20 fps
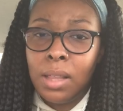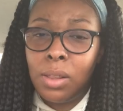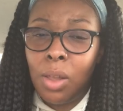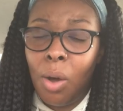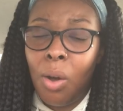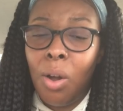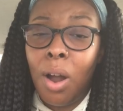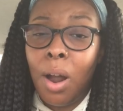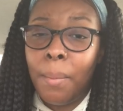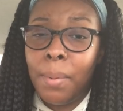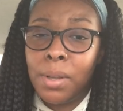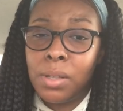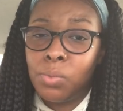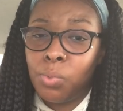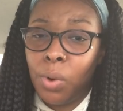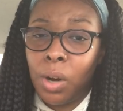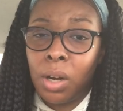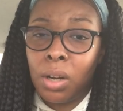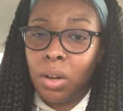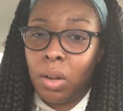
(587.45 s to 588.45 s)
Low carb has
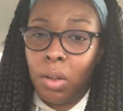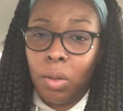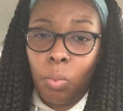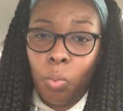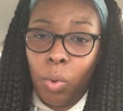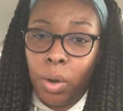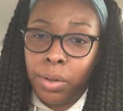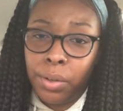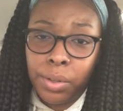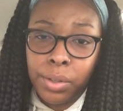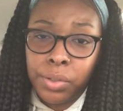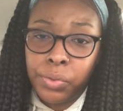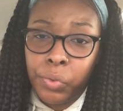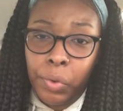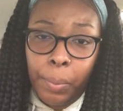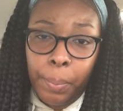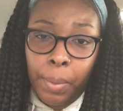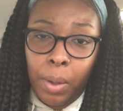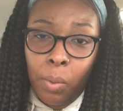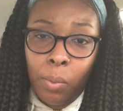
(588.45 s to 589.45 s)
worked wonders
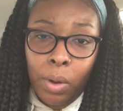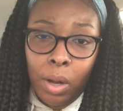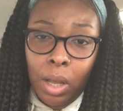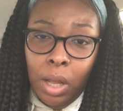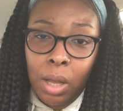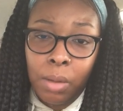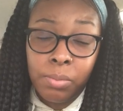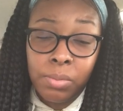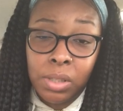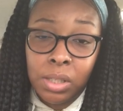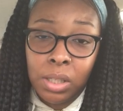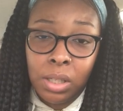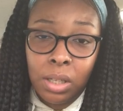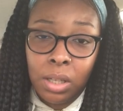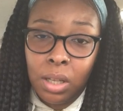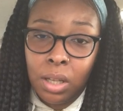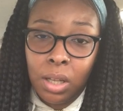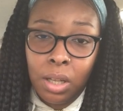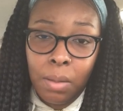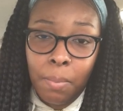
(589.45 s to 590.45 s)
for me when it comes
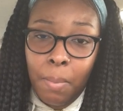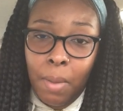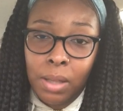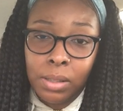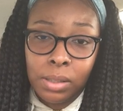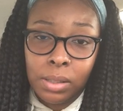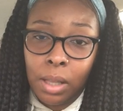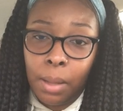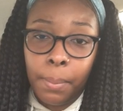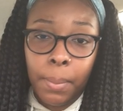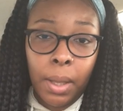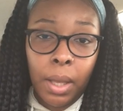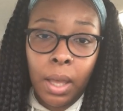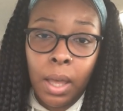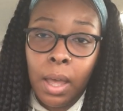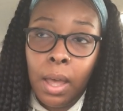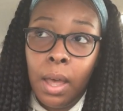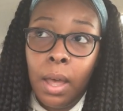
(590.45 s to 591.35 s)
to my stomach,